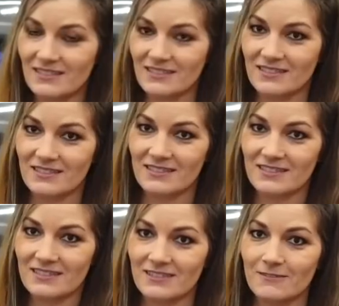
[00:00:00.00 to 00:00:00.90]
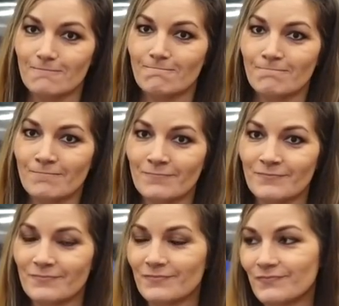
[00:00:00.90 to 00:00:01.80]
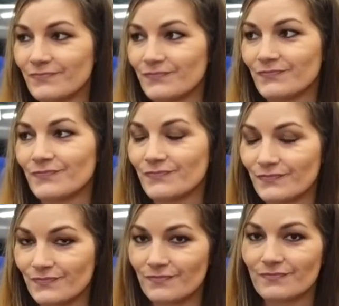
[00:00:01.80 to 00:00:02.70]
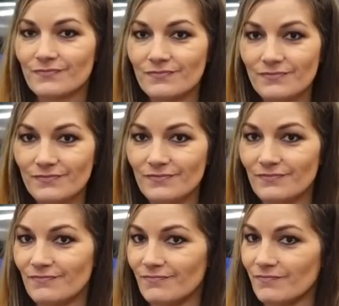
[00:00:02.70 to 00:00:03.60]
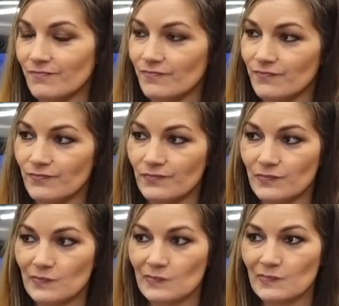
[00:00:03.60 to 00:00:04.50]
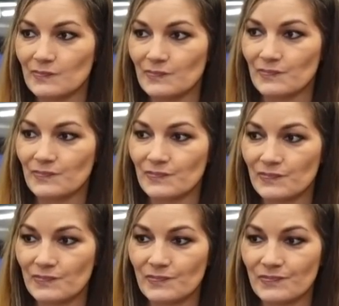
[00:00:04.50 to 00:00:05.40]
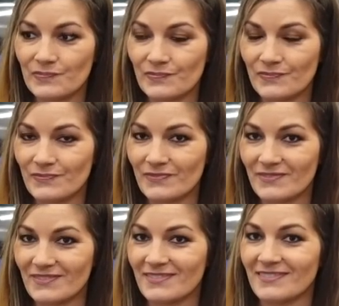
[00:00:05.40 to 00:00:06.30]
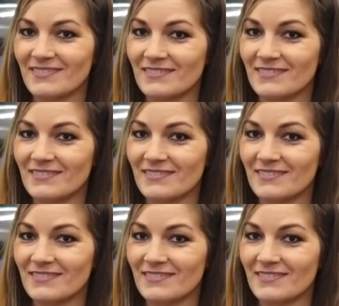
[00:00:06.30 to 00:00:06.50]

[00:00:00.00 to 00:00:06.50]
This person isn't speaking.